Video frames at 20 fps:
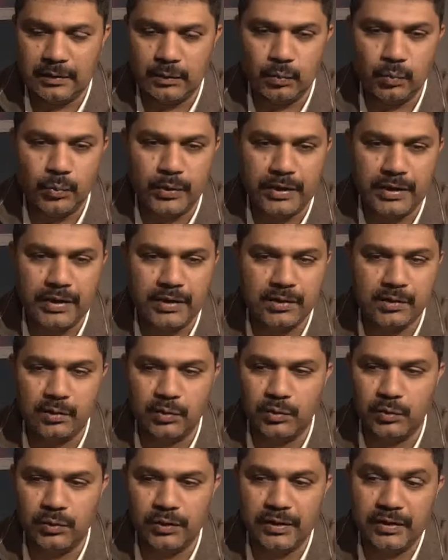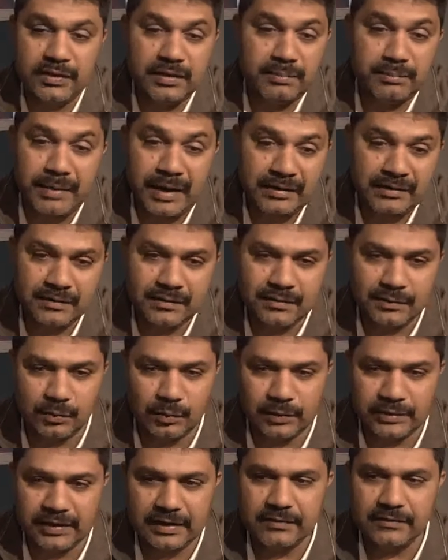week or in the month or
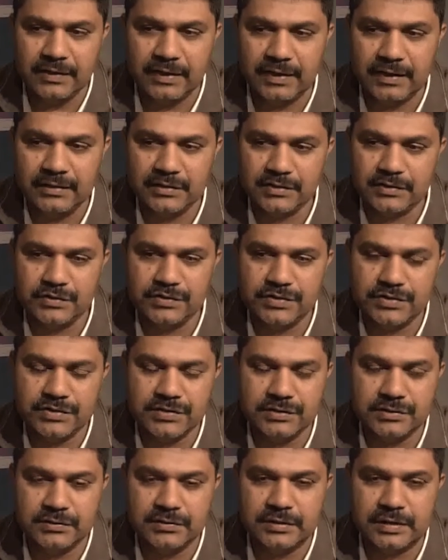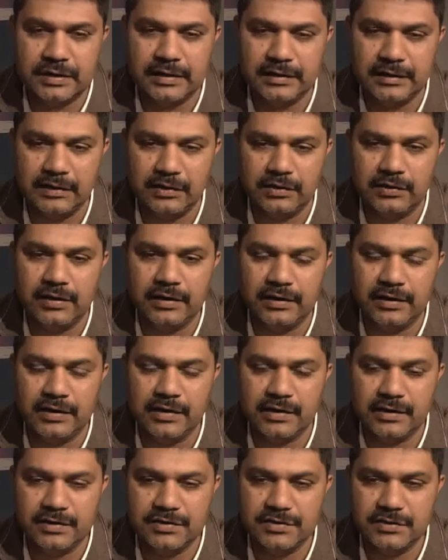whatever to just, you know,
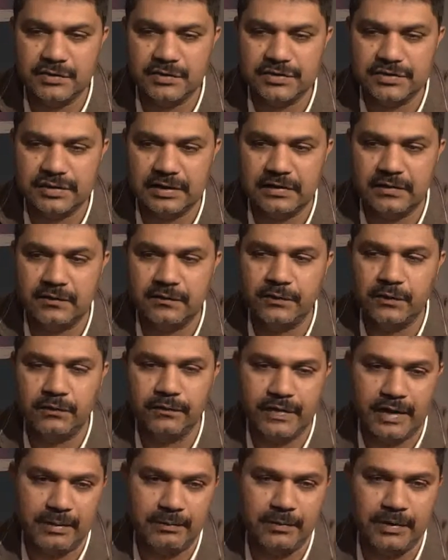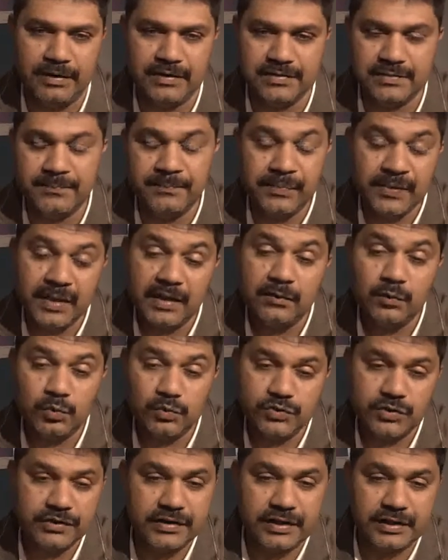encourage yourself, your families. And
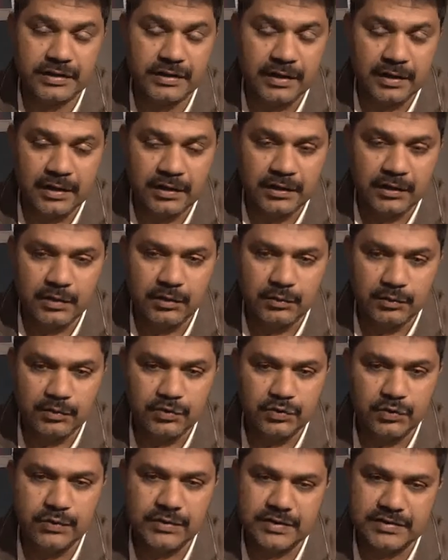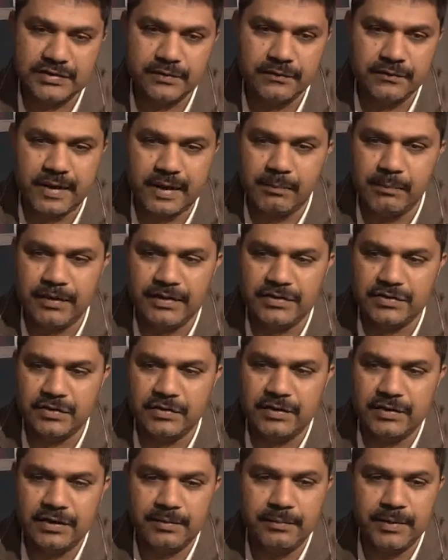also, yeah, you know, do it as a family so
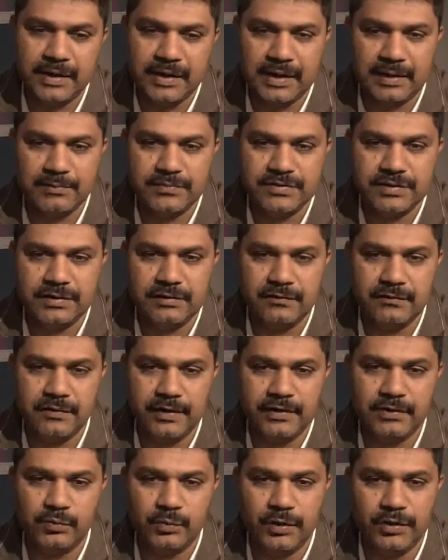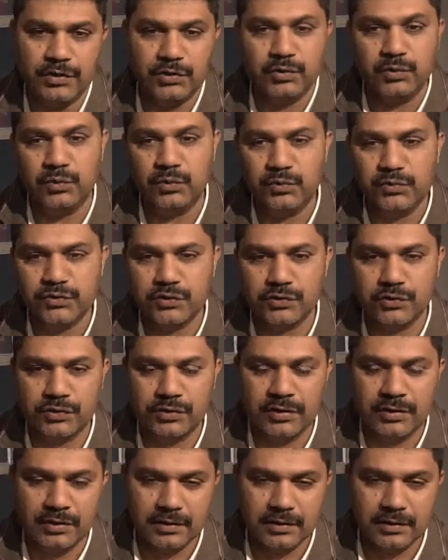that it becomes an event where you also